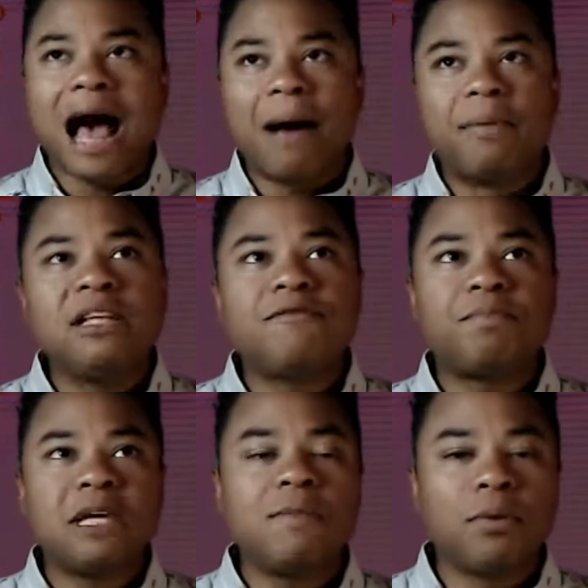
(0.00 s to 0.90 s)
I believe
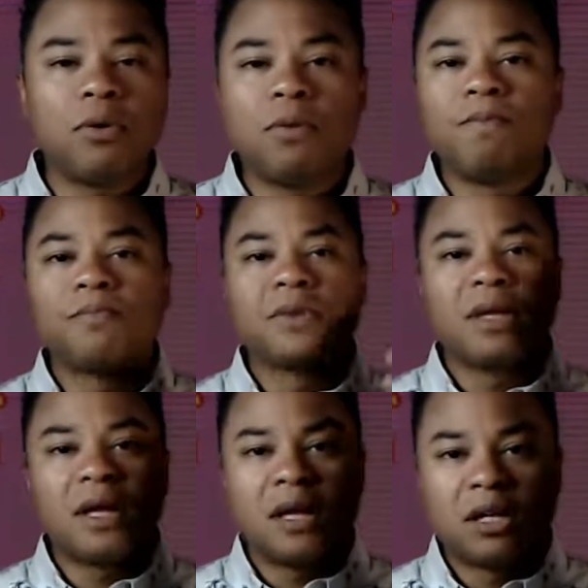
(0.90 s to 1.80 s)
people
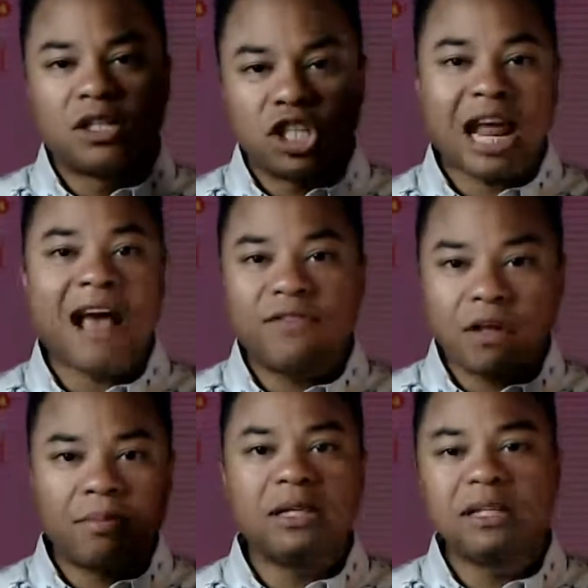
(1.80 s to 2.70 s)
should have the
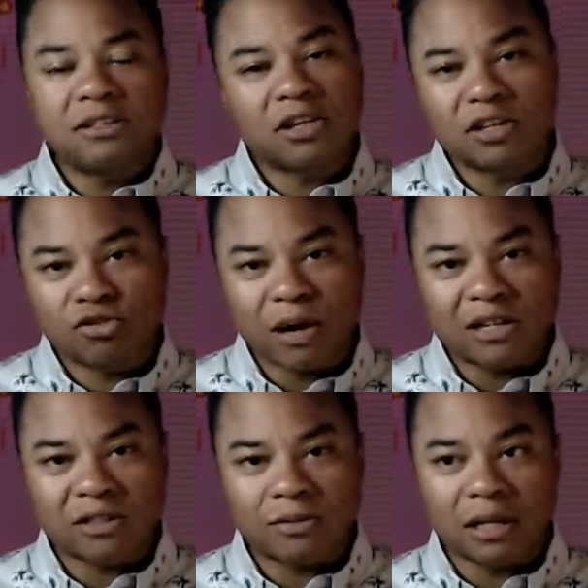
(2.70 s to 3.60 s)
ability to
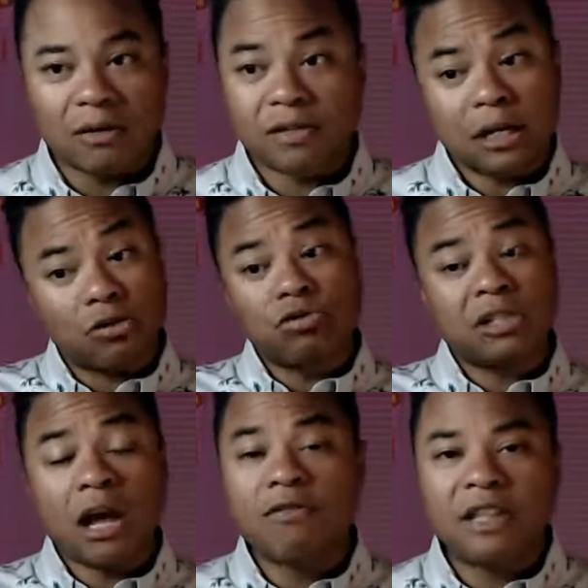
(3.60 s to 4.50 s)
express themselves. Like, you
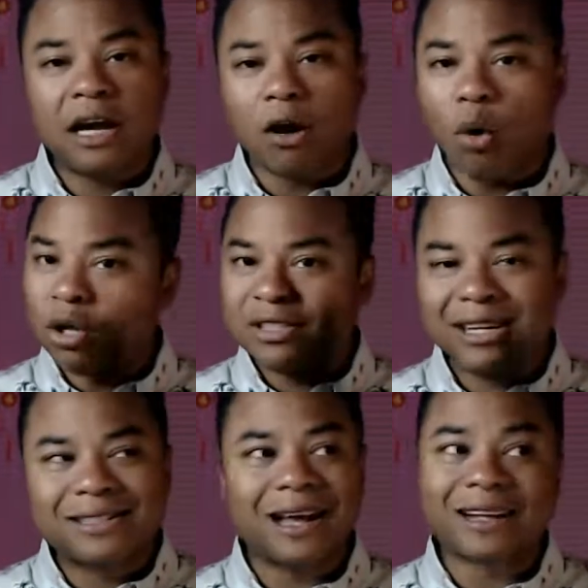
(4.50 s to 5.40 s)
stay over there on
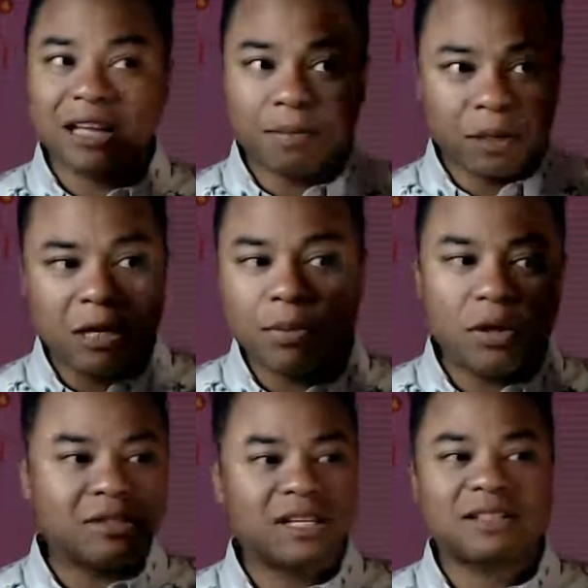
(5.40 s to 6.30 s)
TikTok. There are people
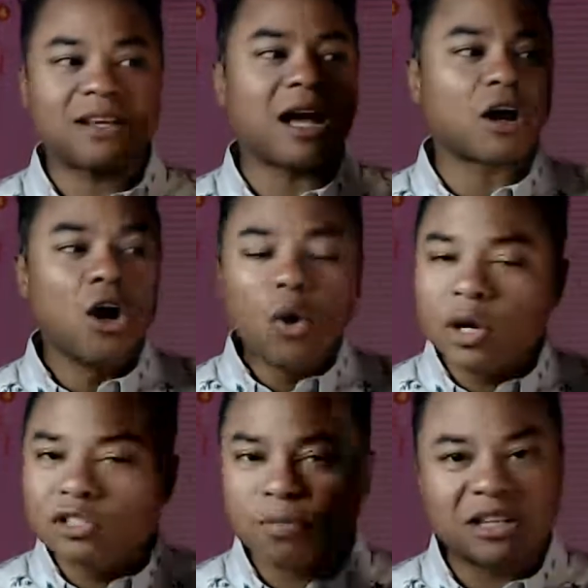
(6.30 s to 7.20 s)
on TikTok who
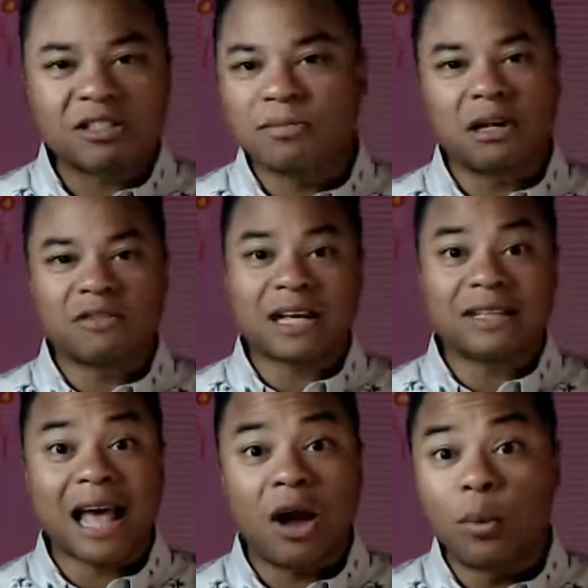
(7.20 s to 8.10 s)
express themselves
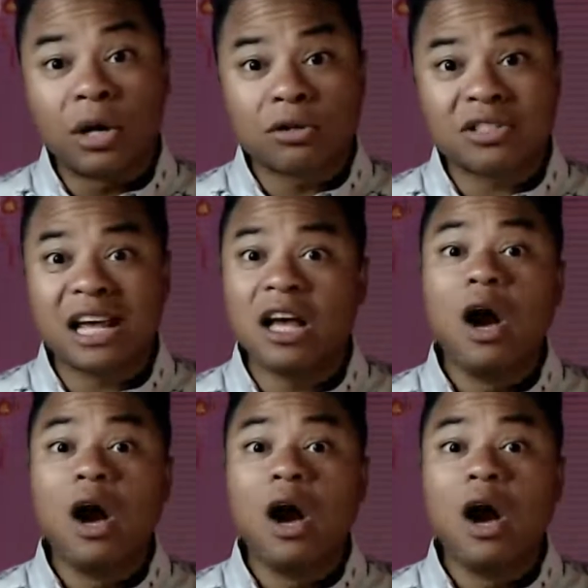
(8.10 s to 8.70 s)
like that. And we don't say,